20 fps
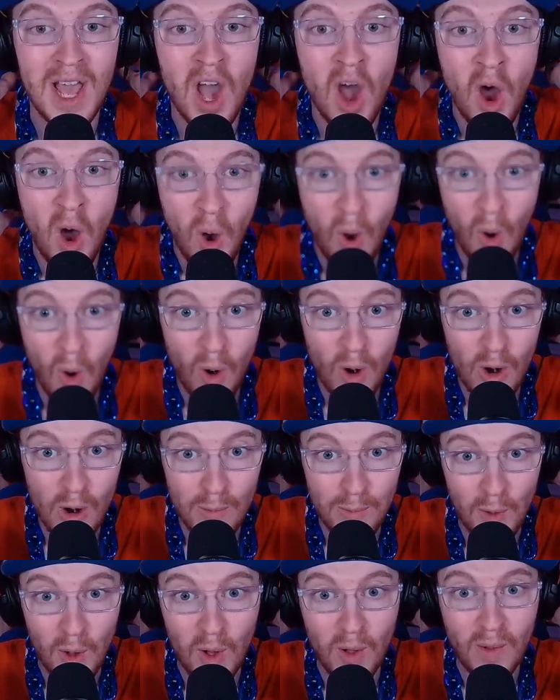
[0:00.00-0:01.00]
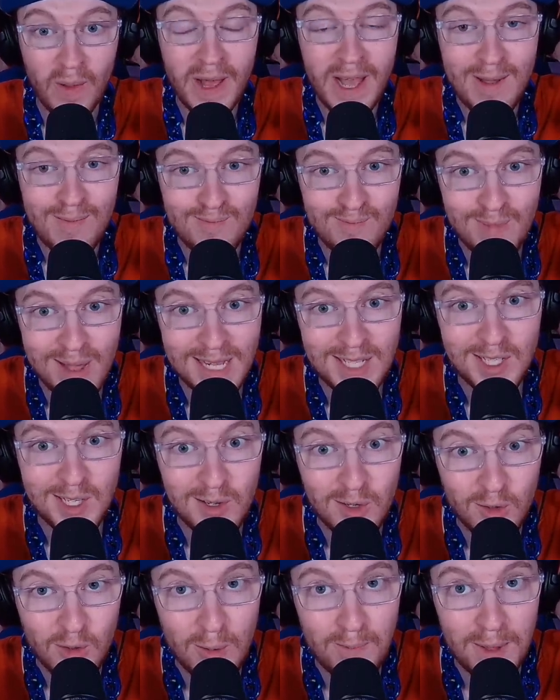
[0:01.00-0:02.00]
horrible missed
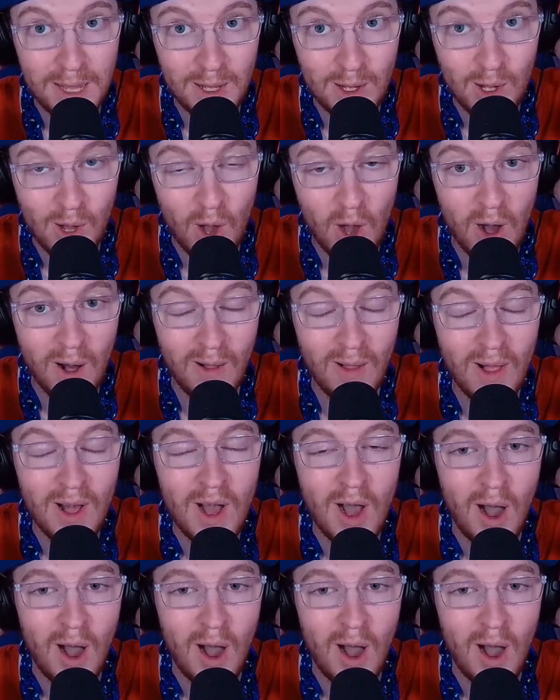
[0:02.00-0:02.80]
tripping call